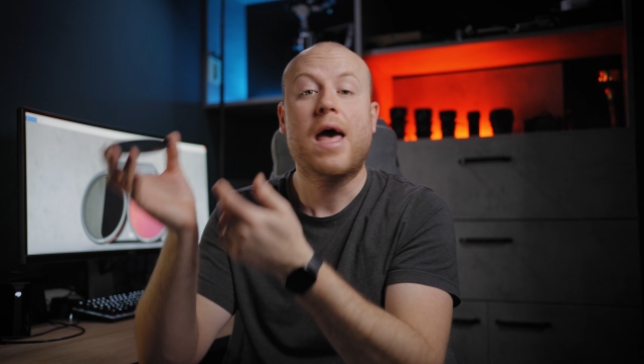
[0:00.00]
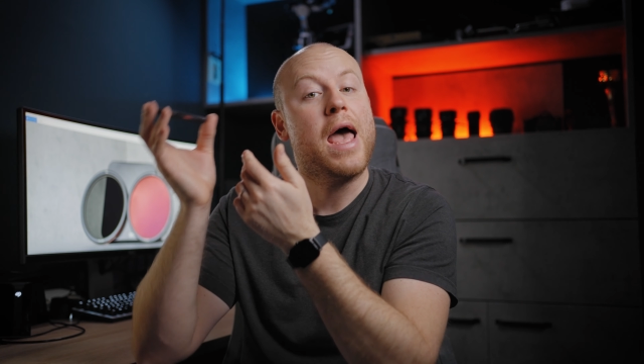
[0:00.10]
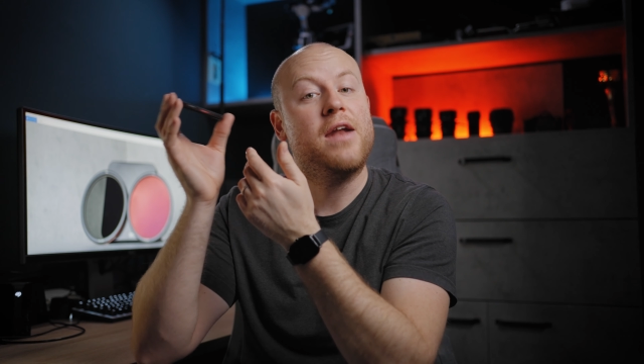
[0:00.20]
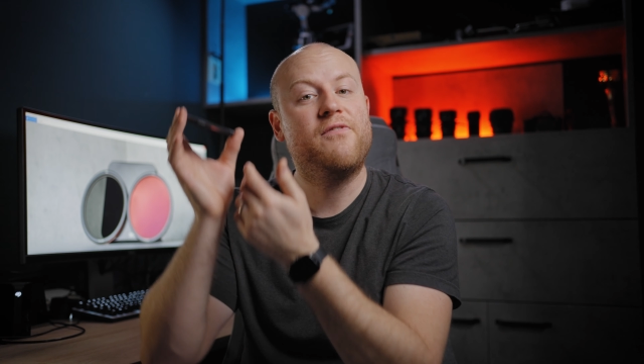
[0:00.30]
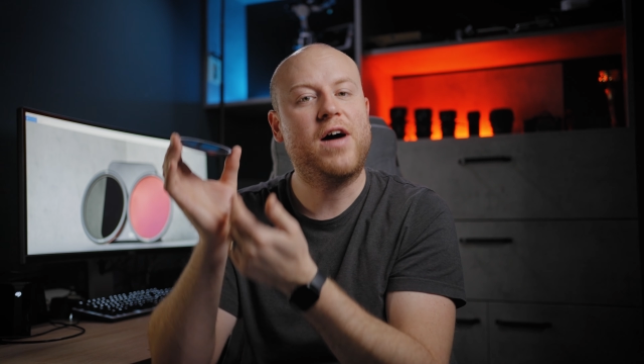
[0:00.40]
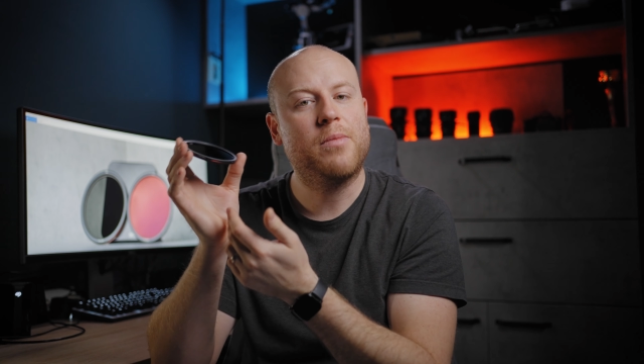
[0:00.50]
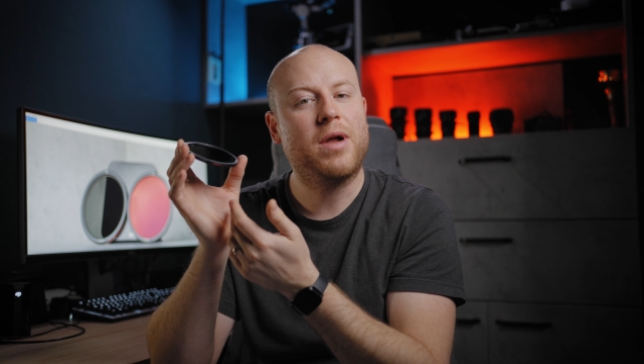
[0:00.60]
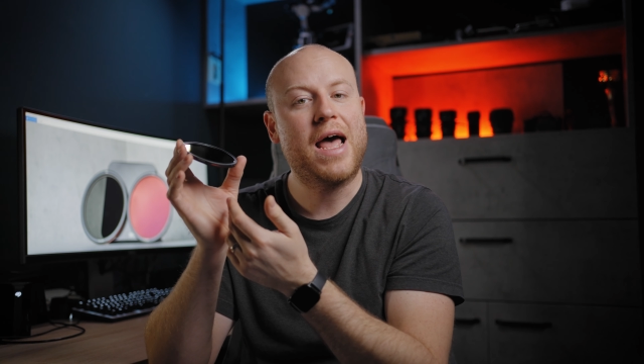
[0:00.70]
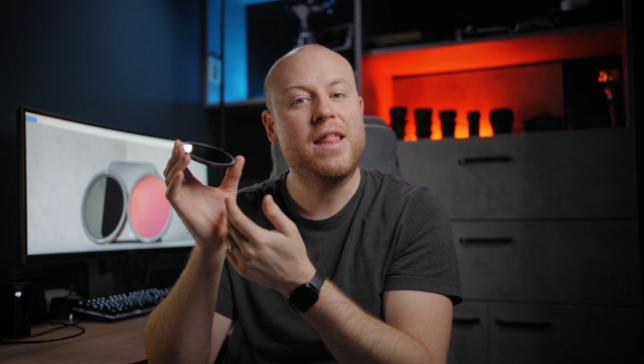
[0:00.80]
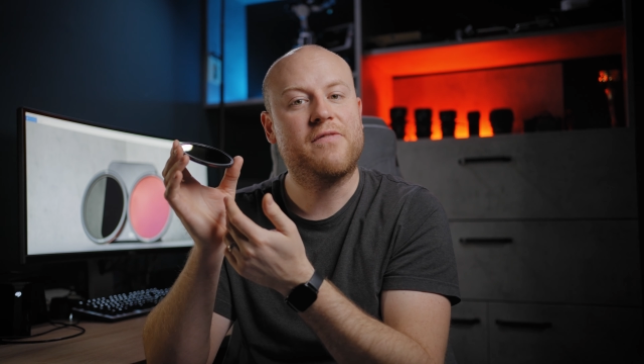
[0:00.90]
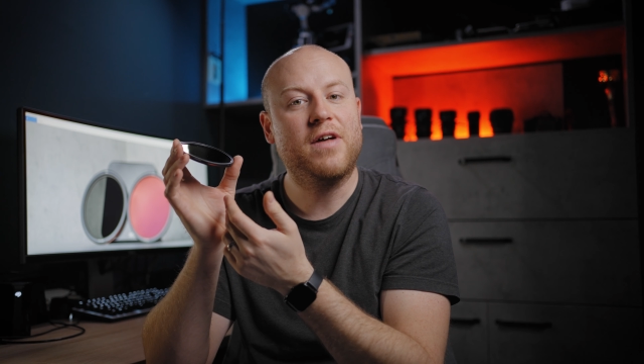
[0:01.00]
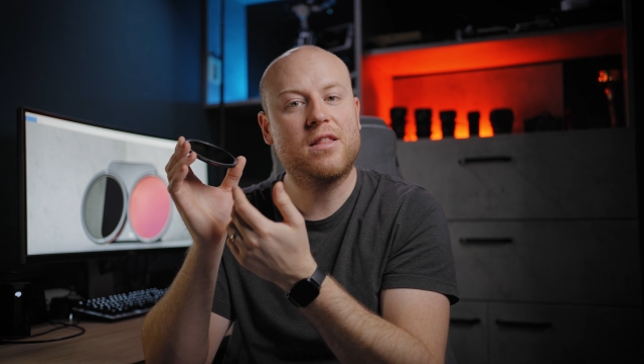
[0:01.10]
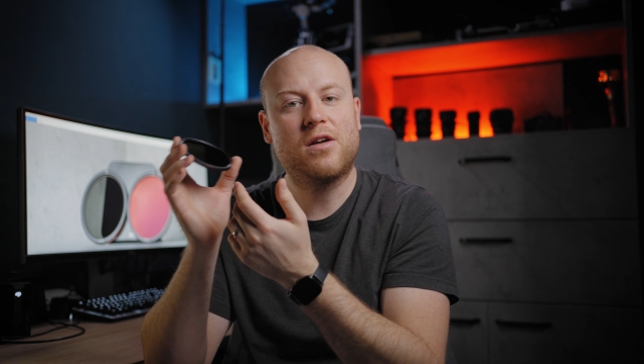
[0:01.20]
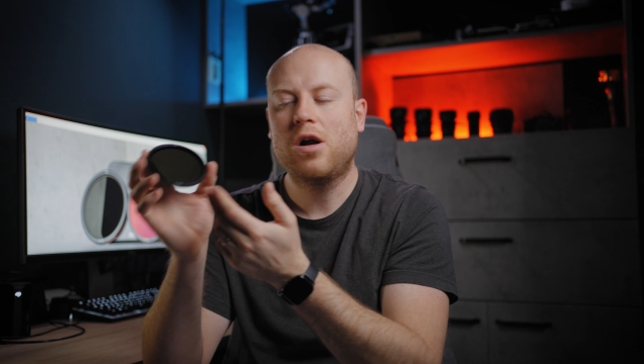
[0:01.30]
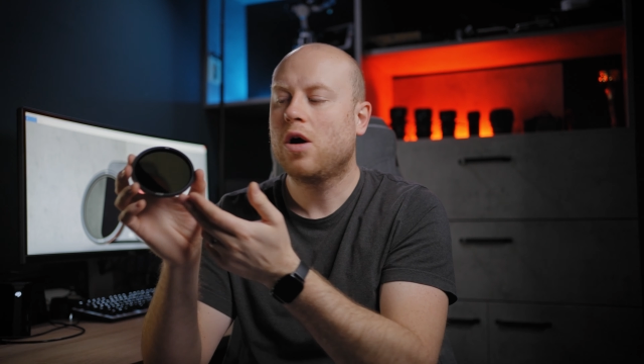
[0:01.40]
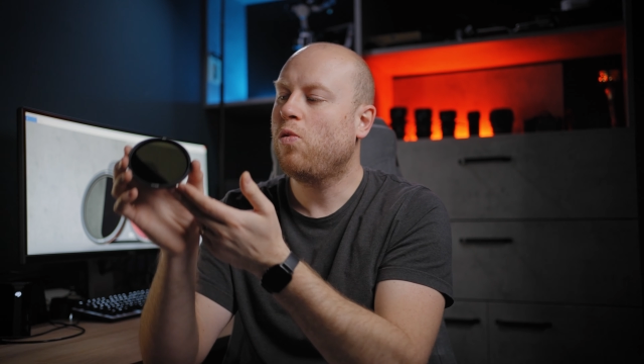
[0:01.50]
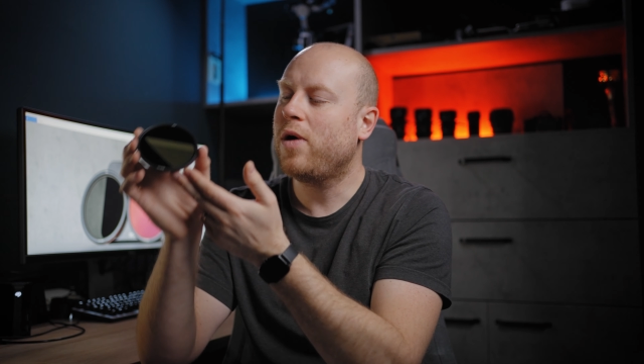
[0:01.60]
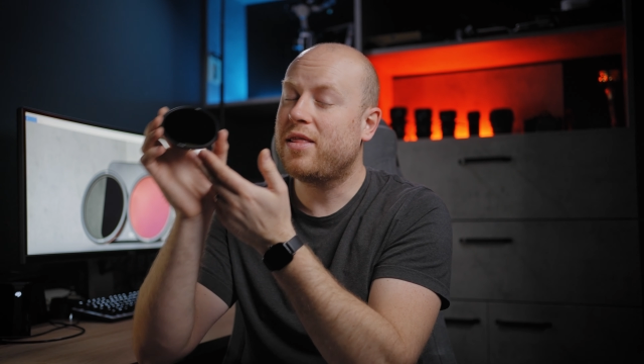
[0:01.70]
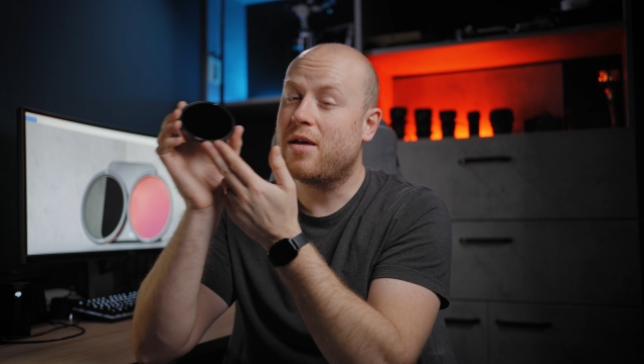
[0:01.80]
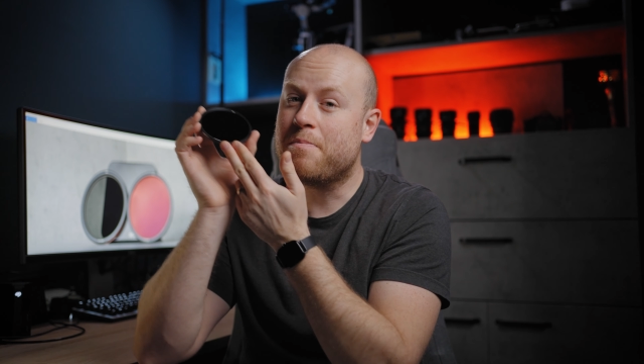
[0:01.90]
and variable ND filter
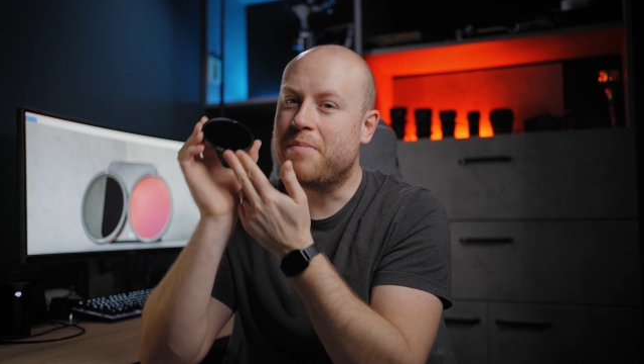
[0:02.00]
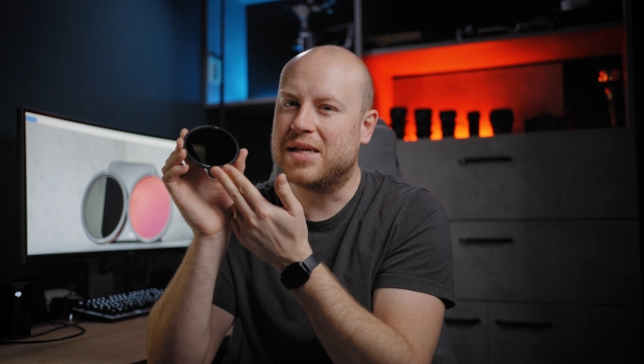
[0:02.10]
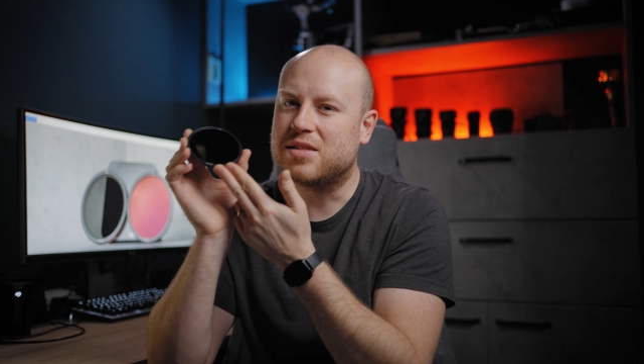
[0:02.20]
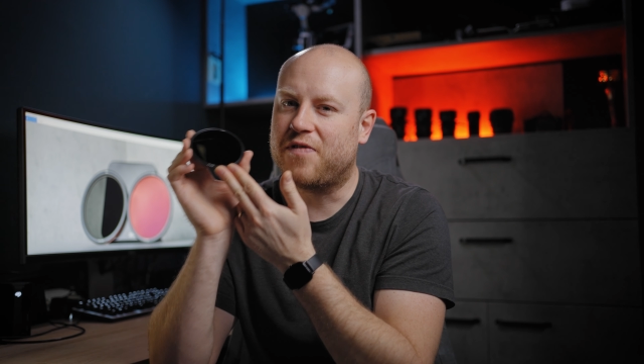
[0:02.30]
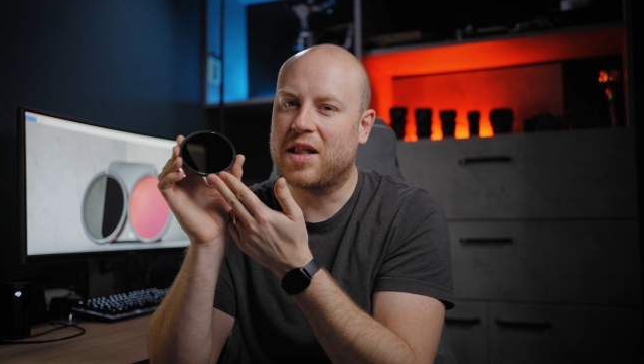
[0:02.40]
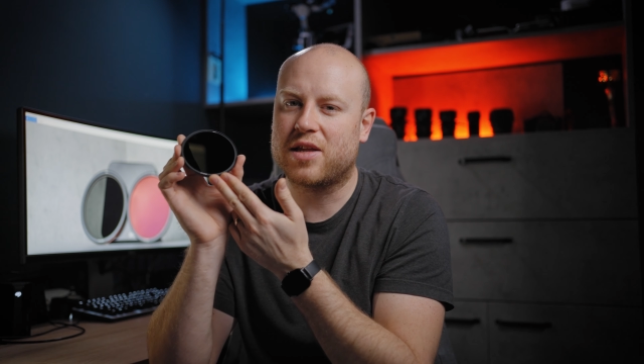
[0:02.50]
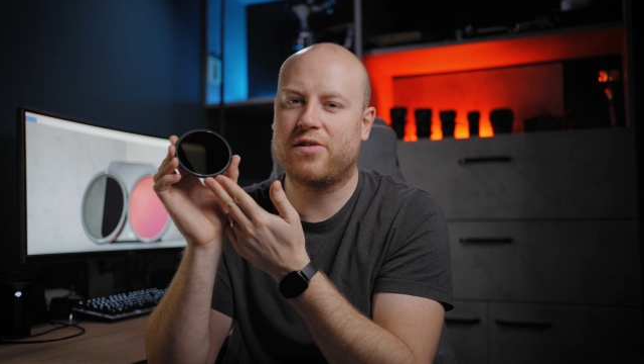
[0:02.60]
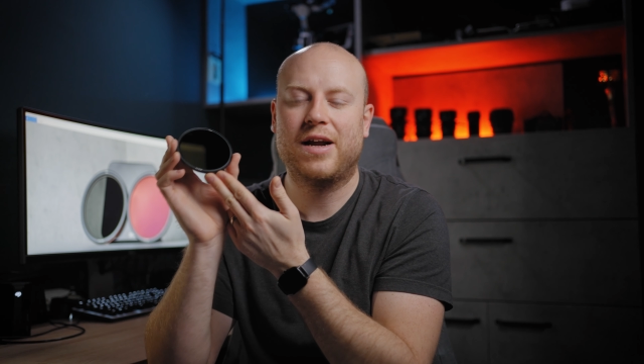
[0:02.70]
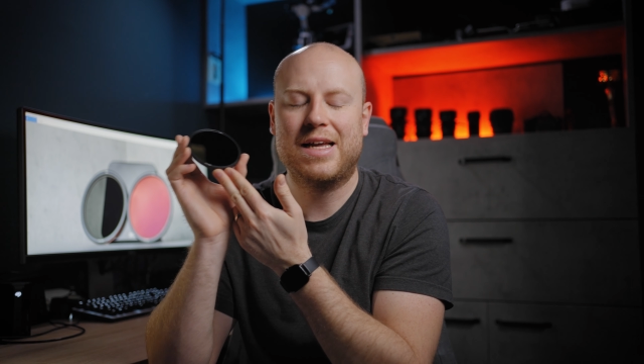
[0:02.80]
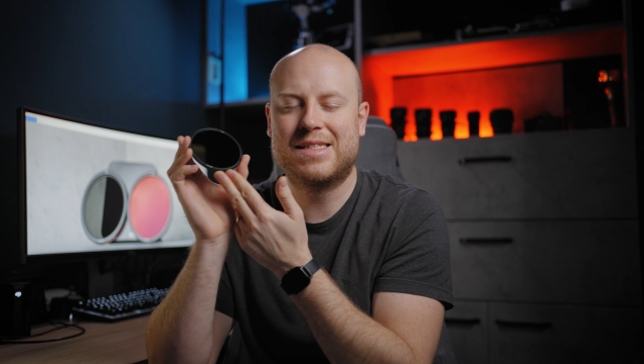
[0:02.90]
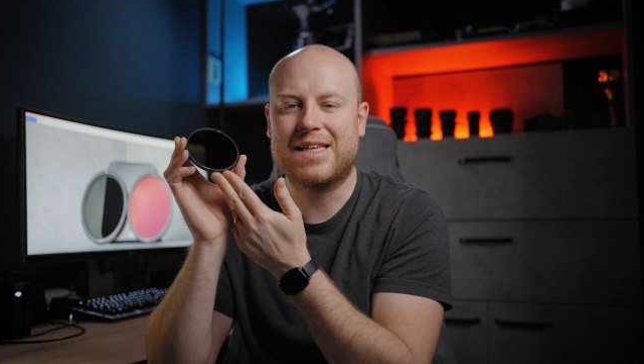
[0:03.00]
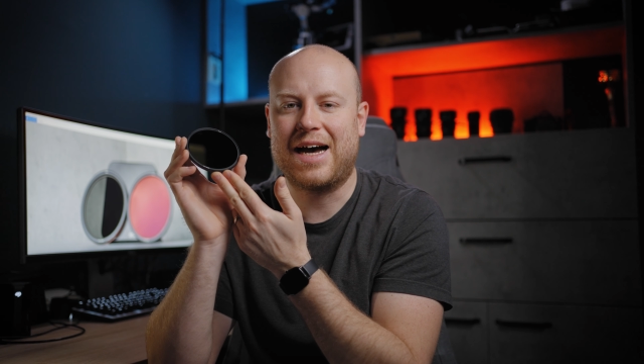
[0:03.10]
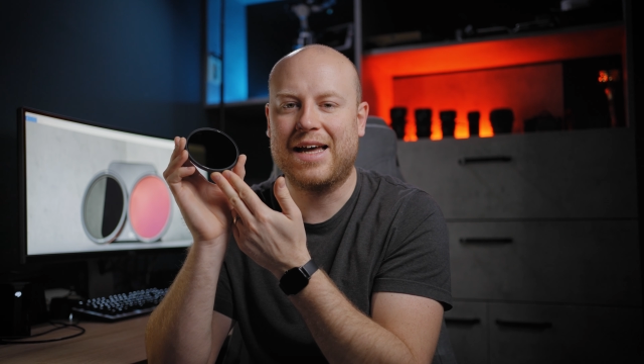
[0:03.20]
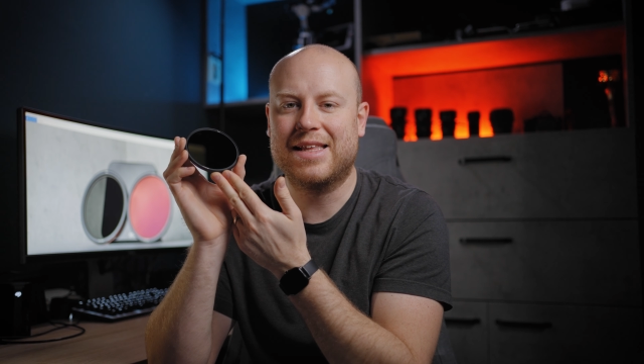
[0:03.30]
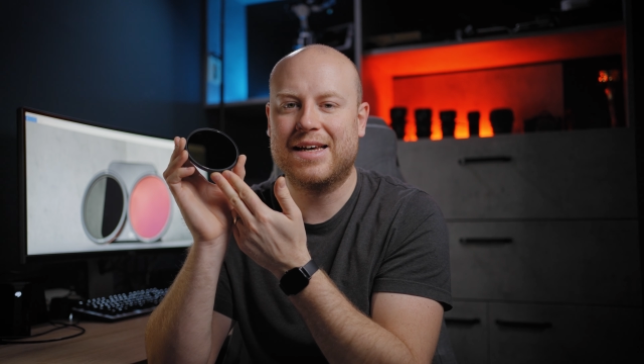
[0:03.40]
with the mist filter inside.